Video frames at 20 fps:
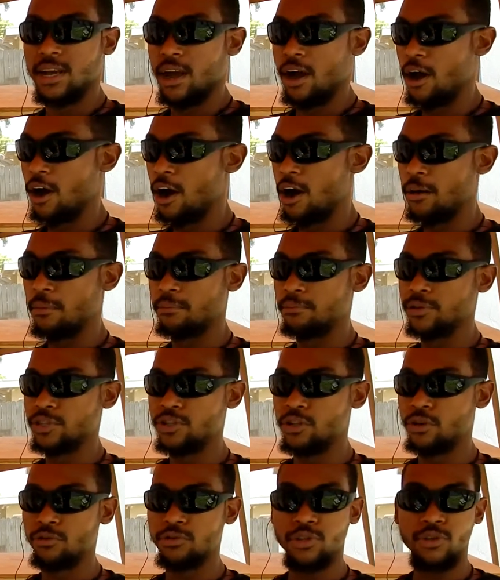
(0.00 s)
Um,
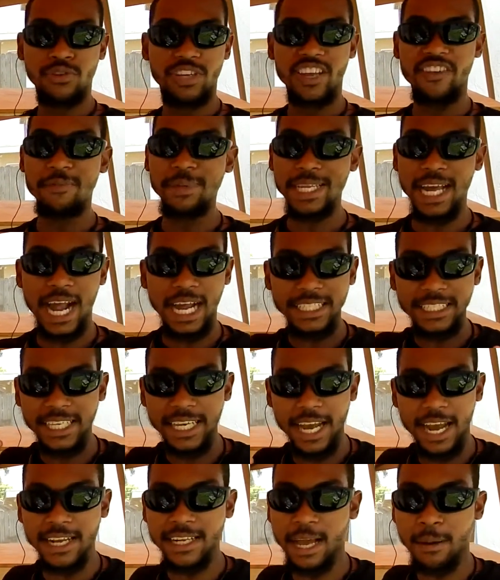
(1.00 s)
you know, you give me the
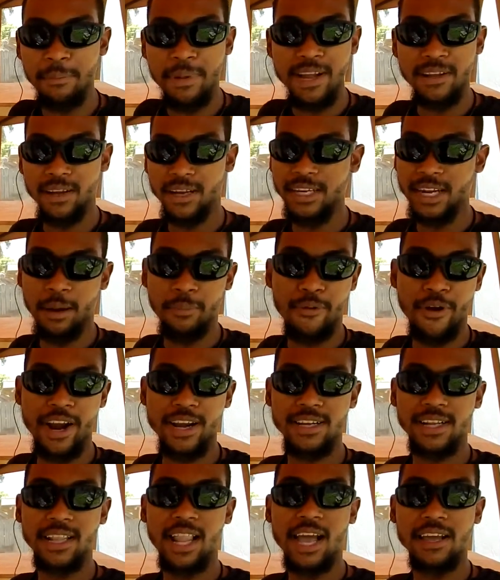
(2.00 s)
idea and I build, and I
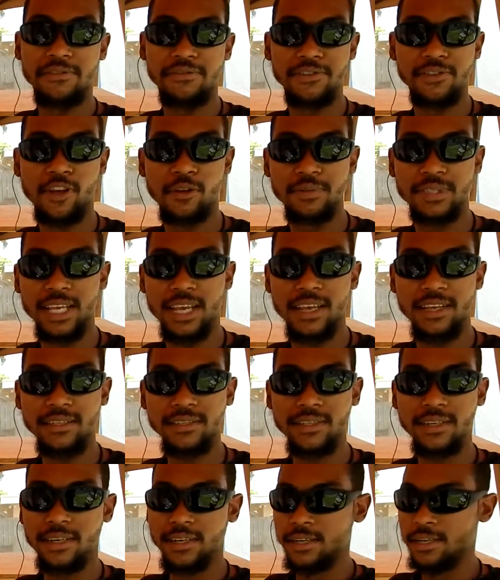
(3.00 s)
bring it to life. You know what I'm saying?
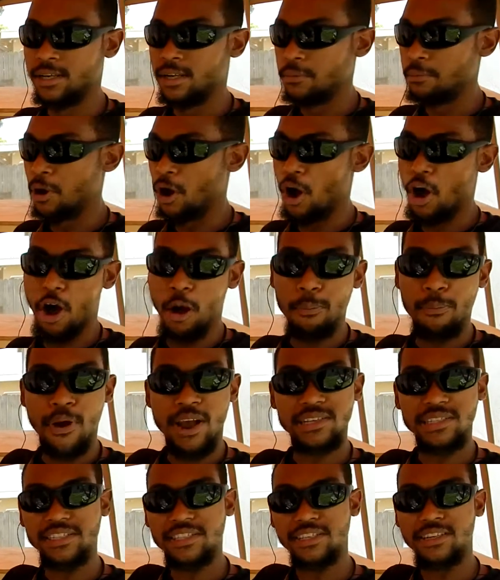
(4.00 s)
But all
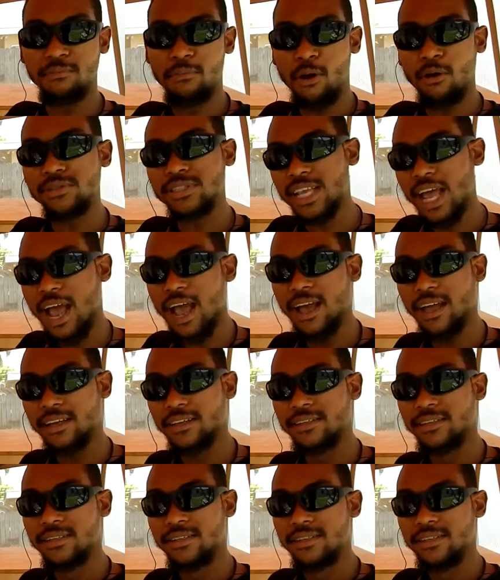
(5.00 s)
praises to the Most High
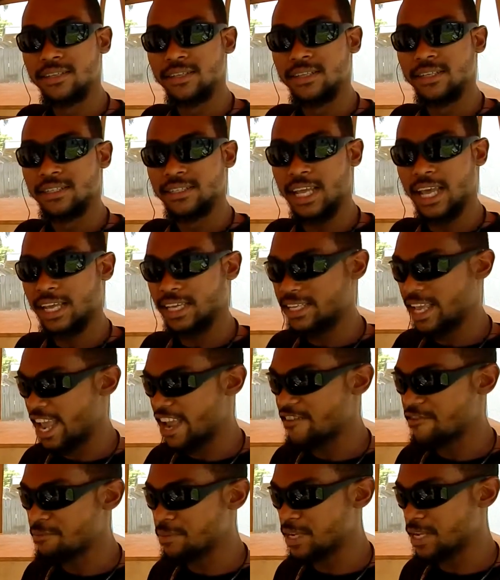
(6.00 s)
that
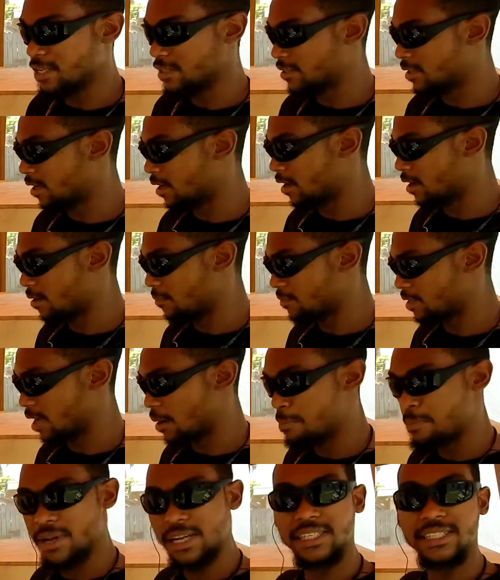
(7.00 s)
gave me the, um,
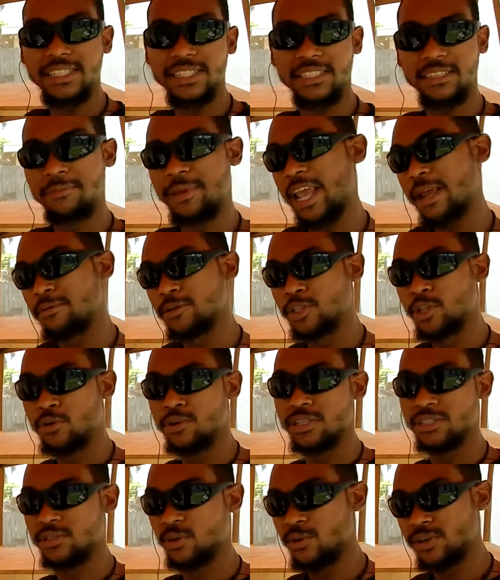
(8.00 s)
the ability to be able to
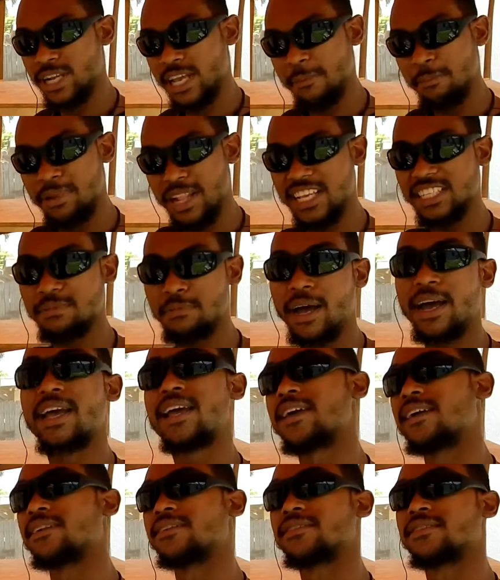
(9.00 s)
do this. The one that blessed my
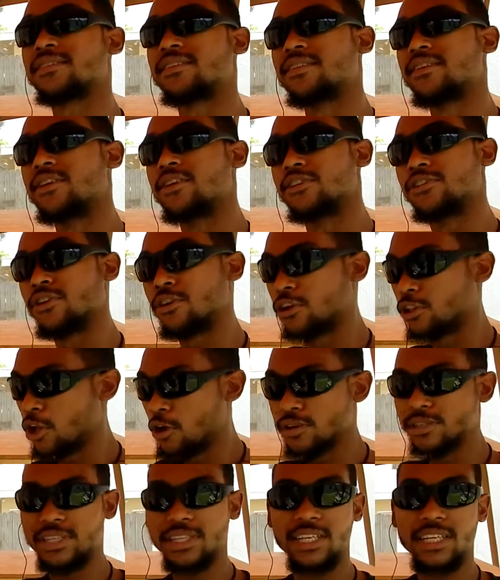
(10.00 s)
hand. So
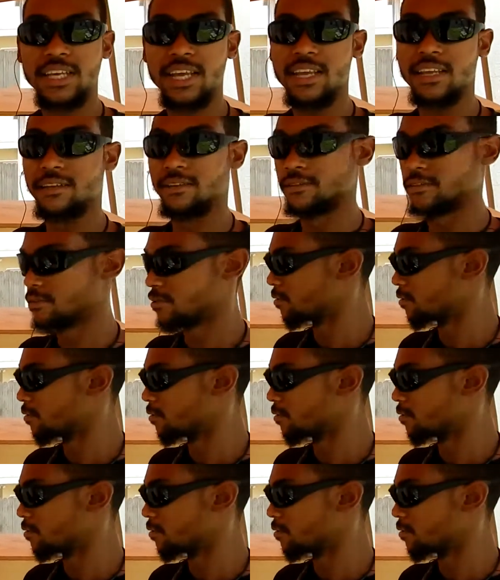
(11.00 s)
glory to the King.